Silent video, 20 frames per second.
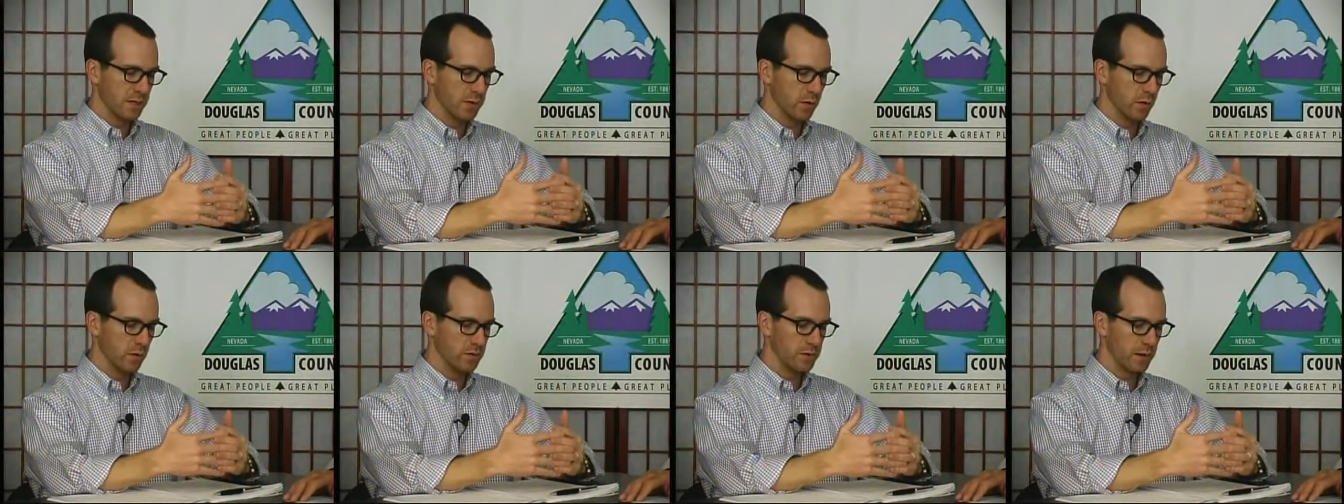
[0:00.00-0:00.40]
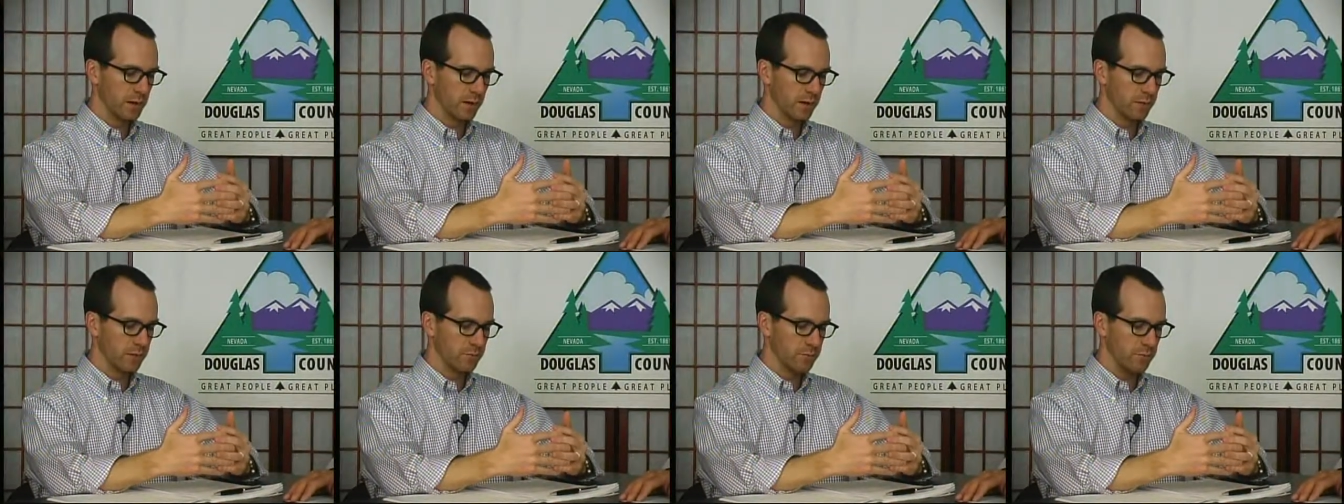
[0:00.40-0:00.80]
They're in the
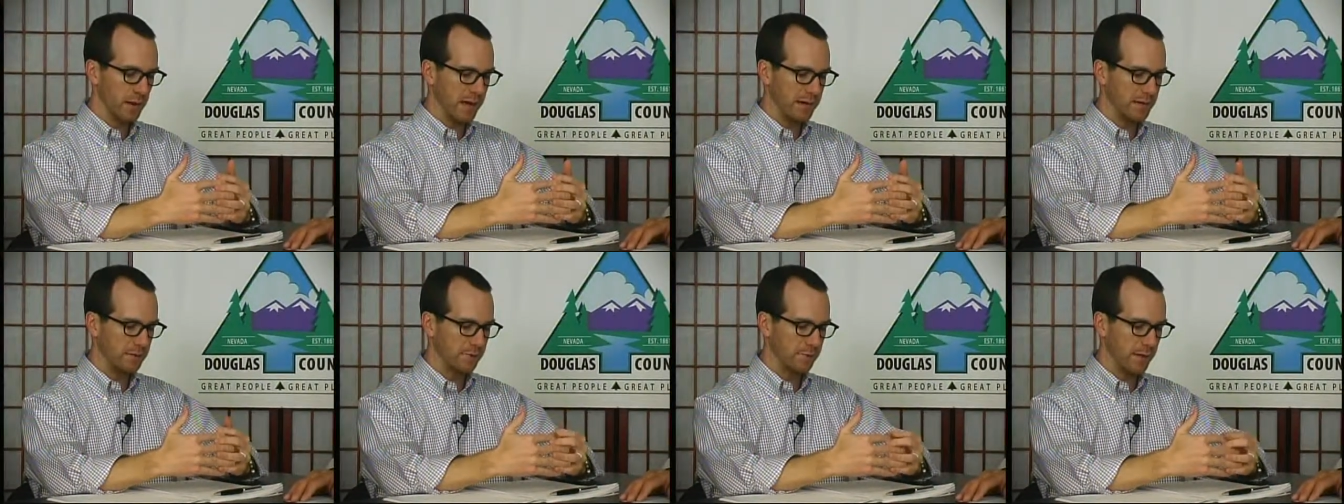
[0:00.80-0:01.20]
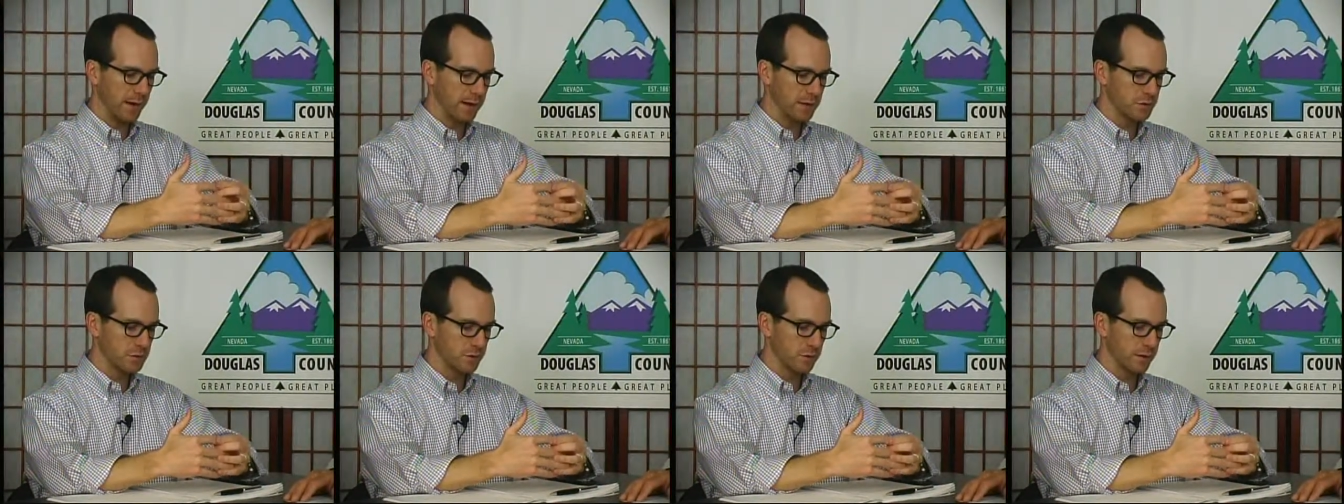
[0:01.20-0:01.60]
area of
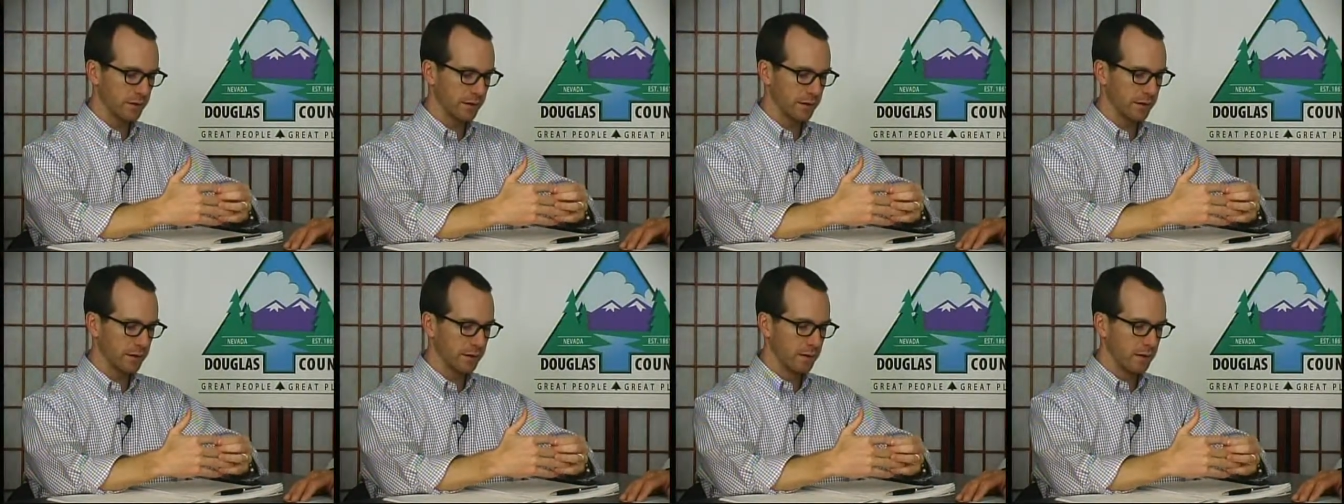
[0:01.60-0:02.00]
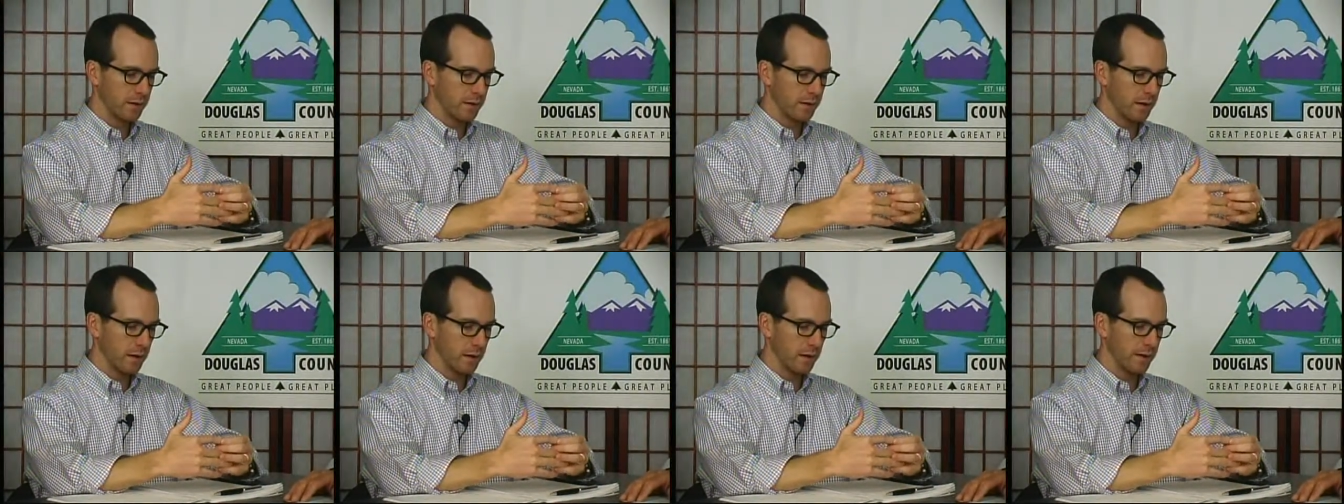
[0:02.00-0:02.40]
manufacturing
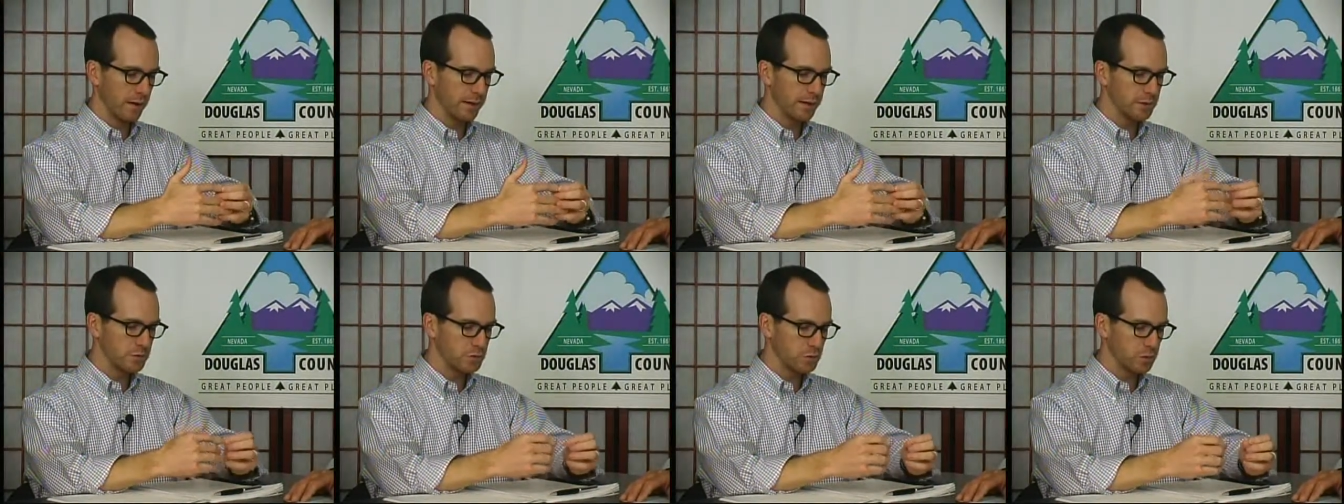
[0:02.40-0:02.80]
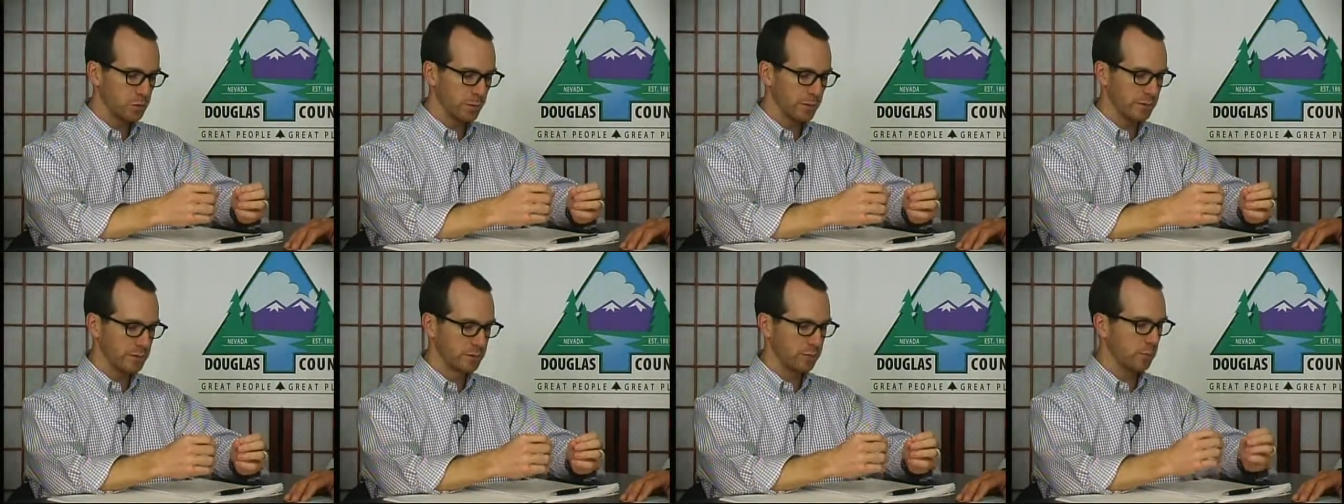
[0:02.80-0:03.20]
uh,
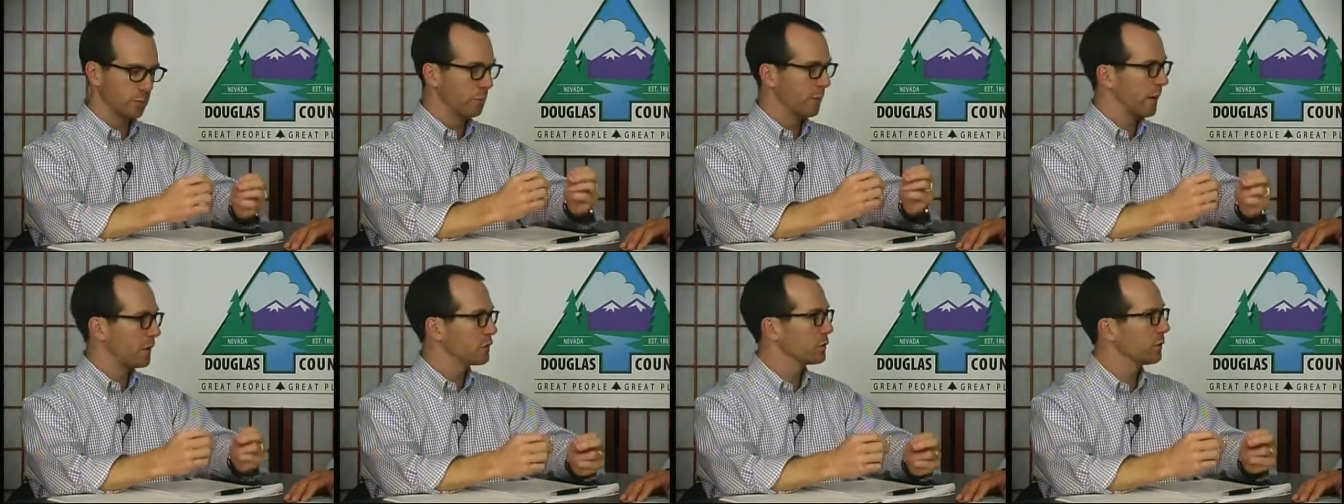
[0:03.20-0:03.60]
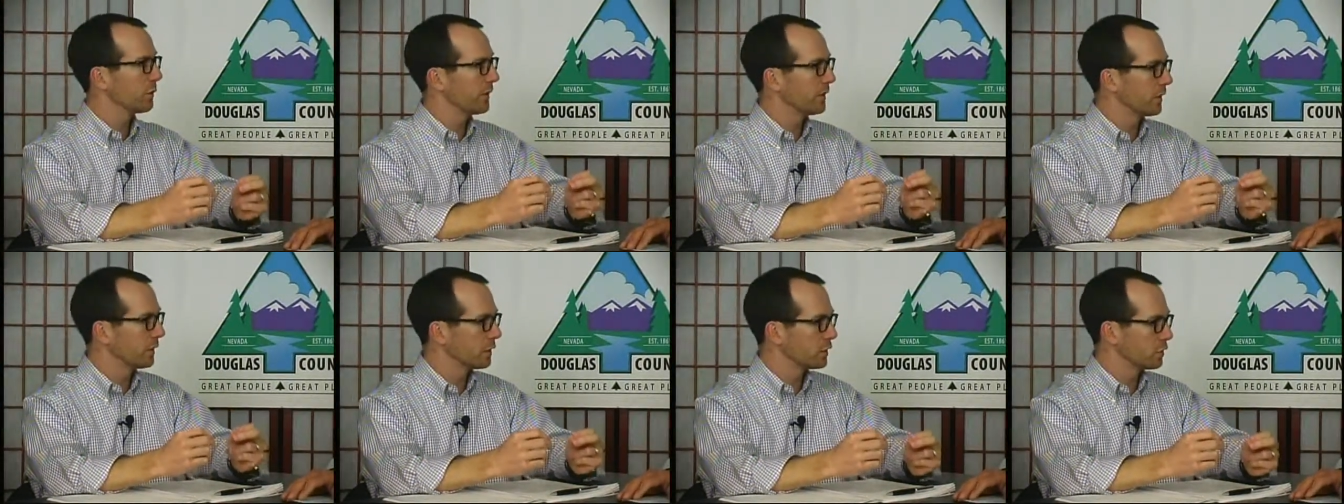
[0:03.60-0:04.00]
instruments for
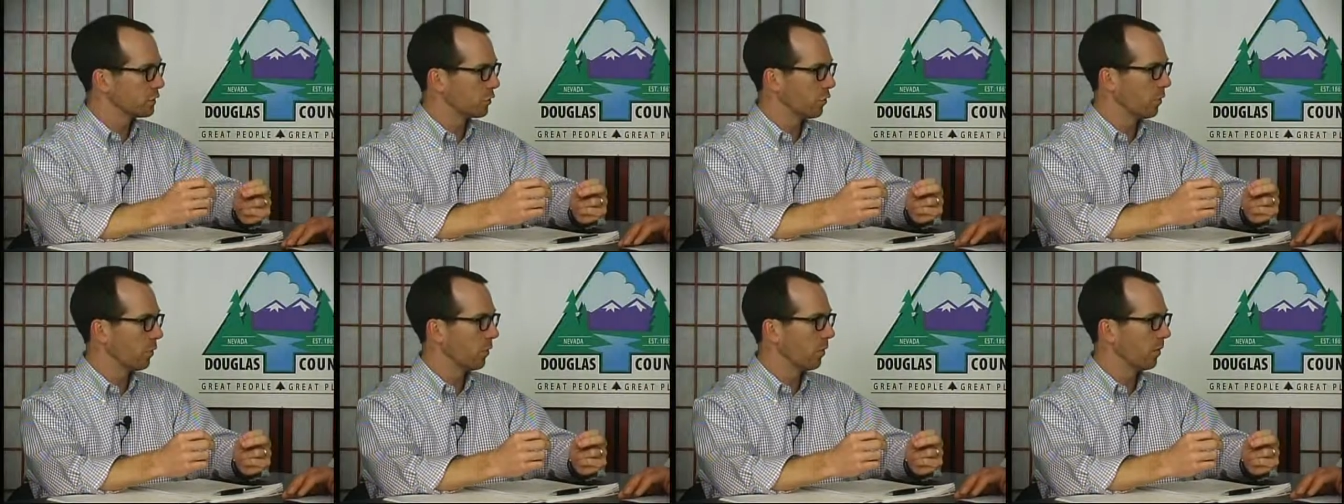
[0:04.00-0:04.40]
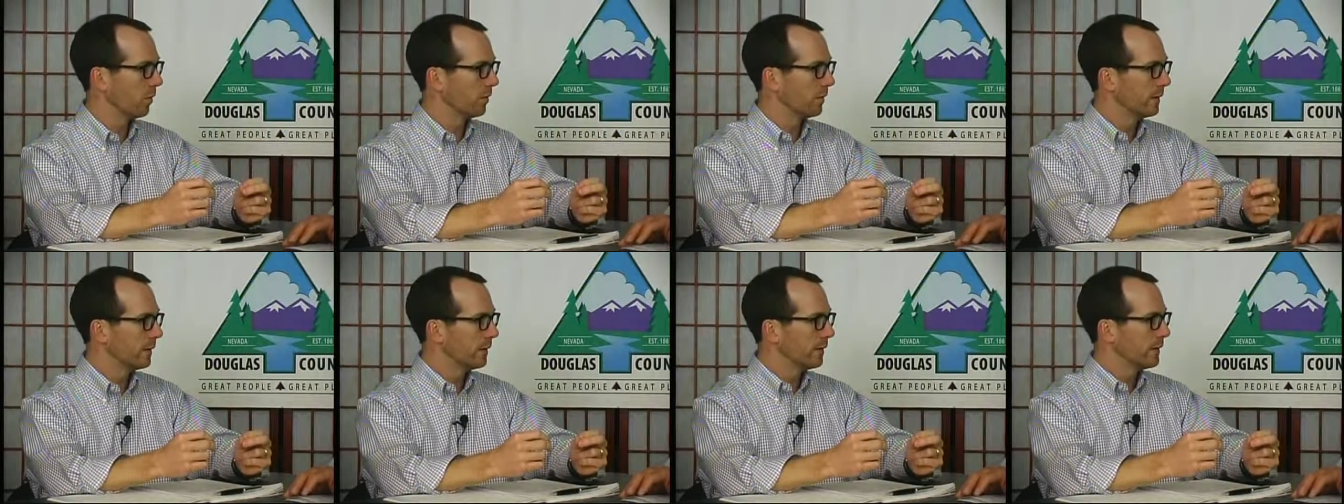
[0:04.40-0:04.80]
measurement and
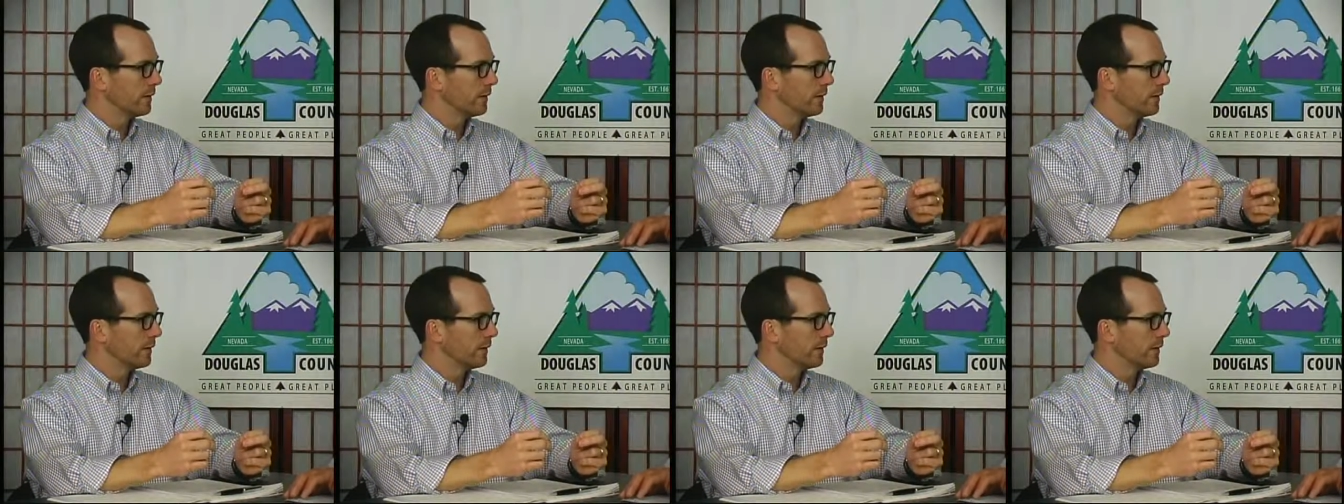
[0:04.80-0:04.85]
control.